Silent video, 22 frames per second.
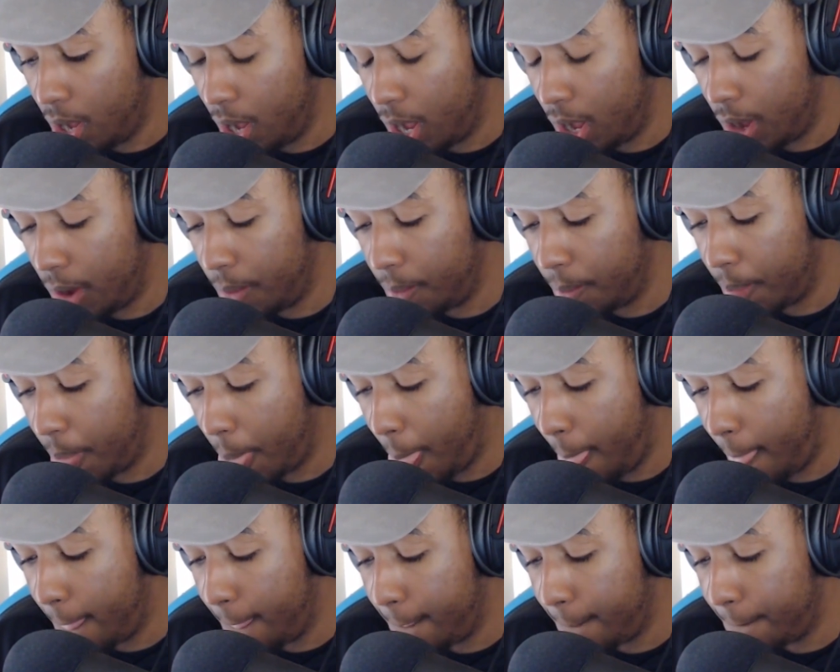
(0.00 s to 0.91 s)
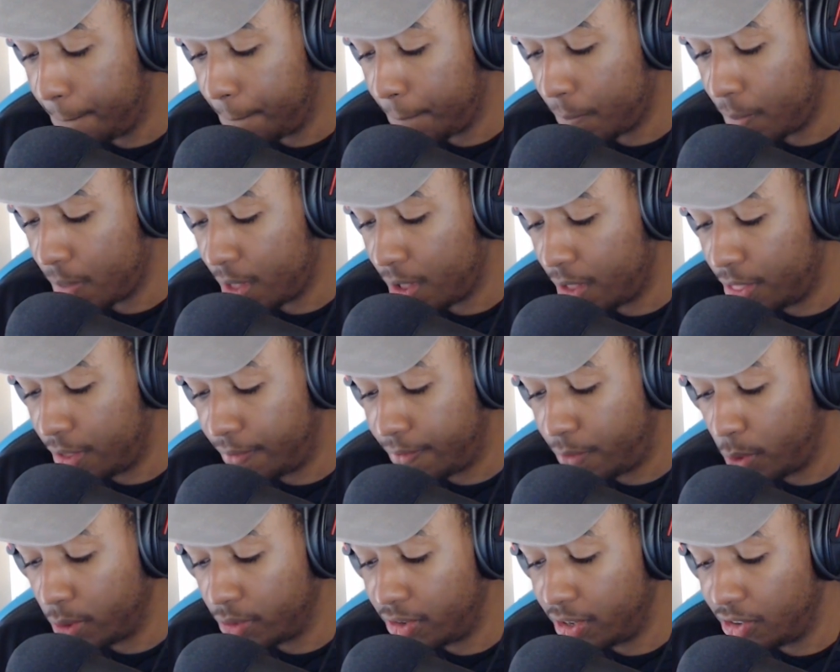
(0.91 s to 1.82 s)
The
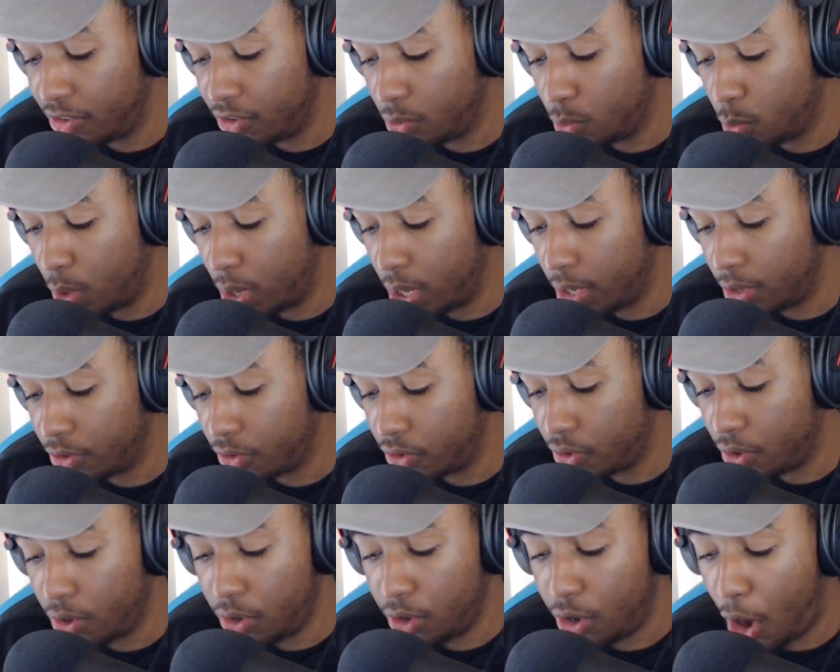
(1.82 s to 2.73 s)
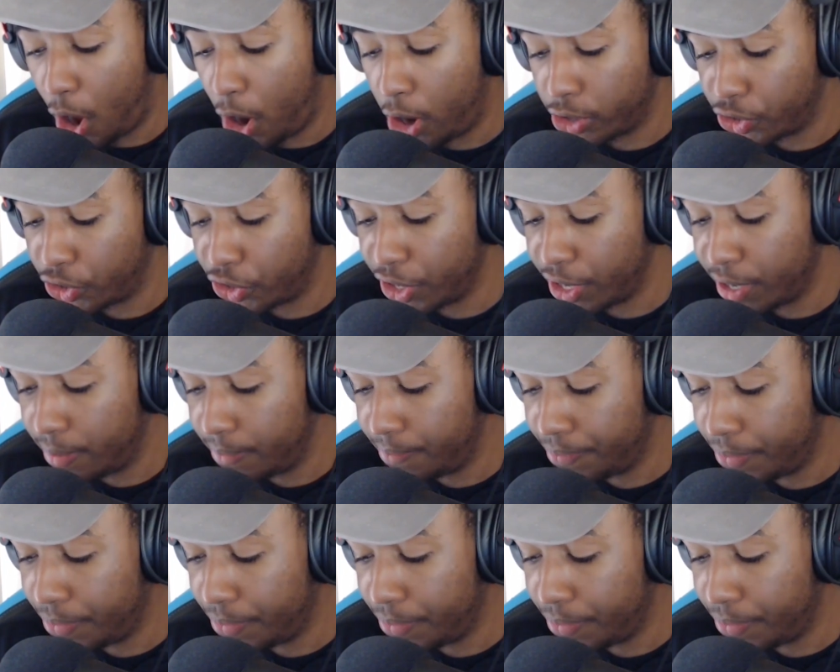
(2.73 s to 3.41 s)
4th season was dog shit.